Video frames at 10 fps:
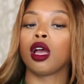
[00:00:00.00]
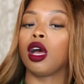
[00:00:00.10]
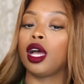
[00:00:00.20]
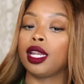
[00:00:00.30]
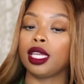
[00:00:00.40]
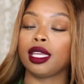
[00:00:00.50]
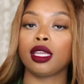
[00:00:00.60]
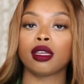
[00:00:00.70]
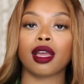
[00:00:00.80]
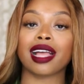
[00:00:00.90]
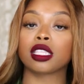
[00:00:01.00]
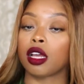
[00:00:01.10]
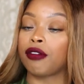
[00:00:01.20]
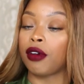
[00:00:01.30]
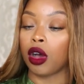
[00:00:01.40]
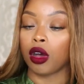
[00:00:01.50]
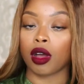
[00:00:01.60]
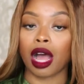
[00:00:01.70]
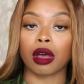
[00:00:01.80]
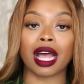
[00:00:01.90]
Honey, I took a
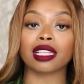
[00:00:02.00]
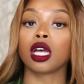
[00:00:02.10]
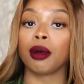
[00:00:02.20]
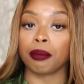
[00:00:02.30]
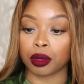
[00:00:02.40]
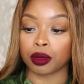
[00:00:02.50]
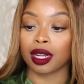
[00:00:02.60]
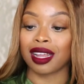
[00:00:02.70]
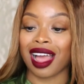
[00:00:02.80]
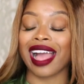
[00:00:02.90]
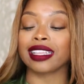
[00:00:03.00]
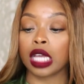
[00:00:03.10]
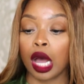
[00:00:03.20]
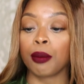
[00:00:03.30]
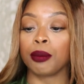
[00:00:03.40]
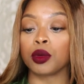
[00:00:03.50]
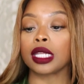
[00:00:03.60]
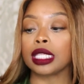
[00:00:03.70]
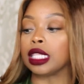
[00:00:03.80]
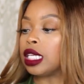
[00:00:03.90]
fall. I, I tumbled. I
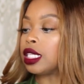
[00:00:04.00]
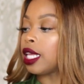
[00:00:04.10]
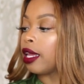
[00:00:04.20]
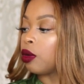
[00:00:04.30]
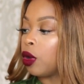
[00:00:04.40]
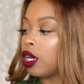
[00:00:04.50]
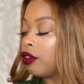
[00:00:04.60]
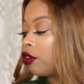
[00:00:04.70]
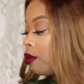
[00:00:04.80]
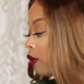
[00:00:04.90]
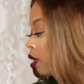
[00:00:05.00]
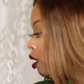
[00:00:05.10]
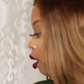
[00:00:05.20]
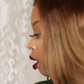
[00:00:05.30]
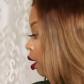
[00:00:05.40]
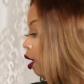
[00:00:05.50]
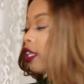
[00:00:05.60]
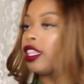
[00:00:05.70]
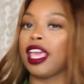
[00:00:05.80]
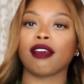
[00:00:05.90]
tumbled in these. And one of them,
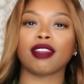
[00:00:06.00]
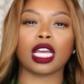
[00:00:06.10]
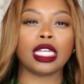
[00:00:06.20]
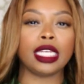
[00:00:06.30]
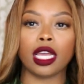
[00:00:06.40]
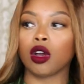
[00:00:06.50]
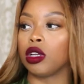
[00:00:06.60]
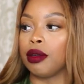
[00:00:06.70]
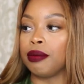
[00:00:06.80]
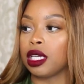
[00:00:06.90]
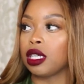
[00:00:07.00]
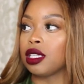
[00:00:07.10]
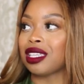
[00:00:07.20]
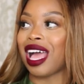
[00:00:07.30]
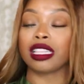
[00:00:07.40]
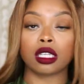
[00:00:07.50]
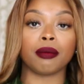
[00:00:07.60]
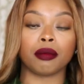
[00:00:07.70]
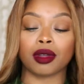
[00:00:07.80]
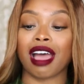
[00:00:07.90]
they have like a nick on them because I
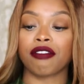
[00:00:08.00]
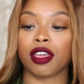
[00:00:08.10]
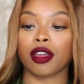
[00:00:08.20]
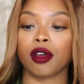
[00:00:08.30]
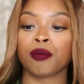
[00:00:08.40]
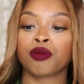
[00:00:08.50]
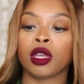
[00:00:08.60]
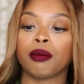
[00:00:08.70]
tumbled. I fell.